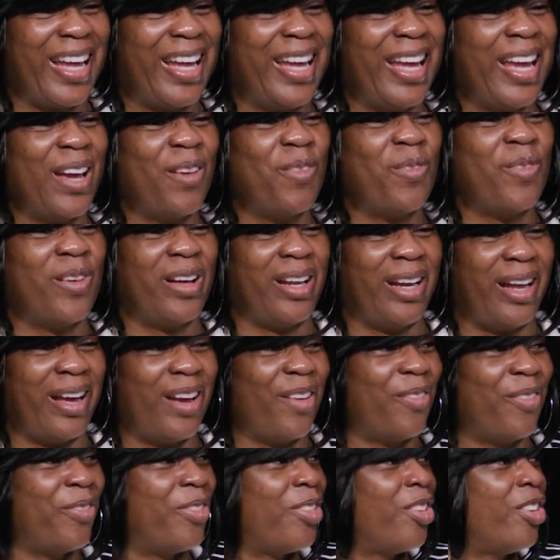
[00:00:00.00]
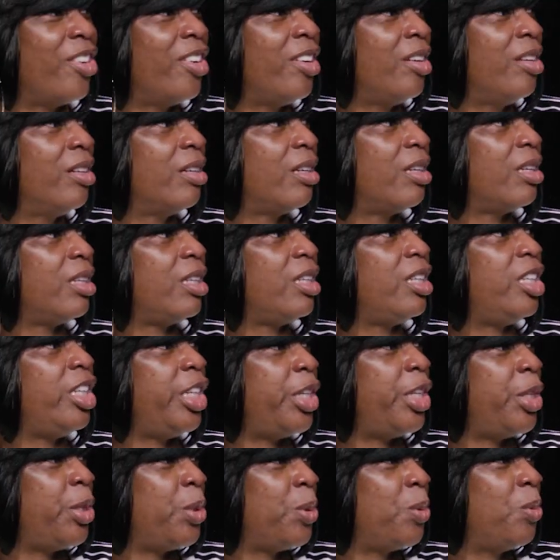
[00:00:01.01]
Get whatever
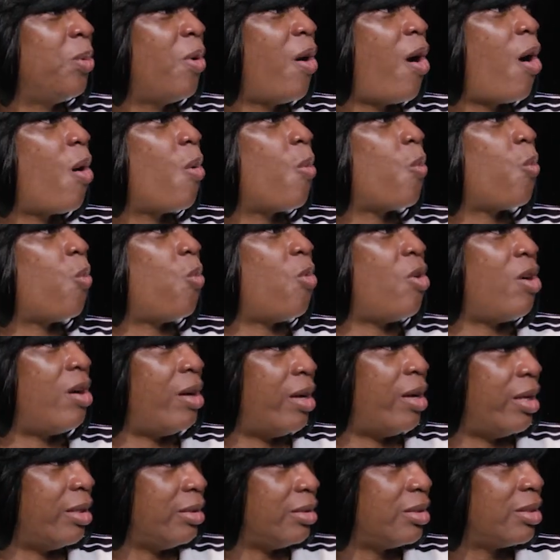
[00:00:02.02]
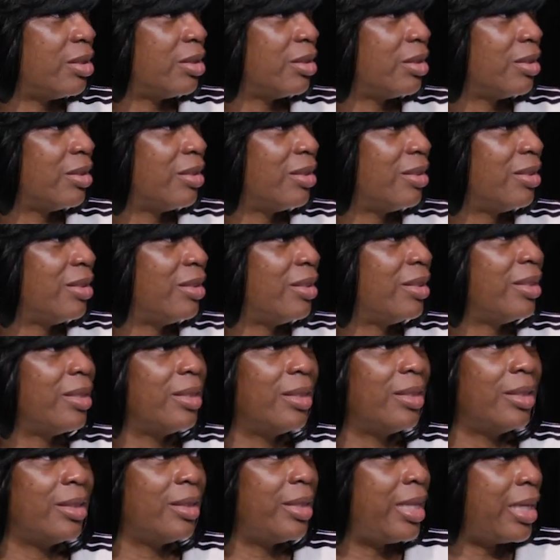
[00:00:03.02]
you want.
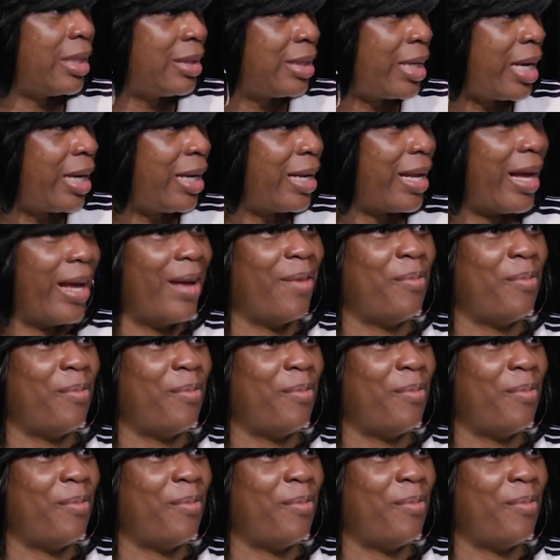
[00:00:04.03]
They'll tell you that.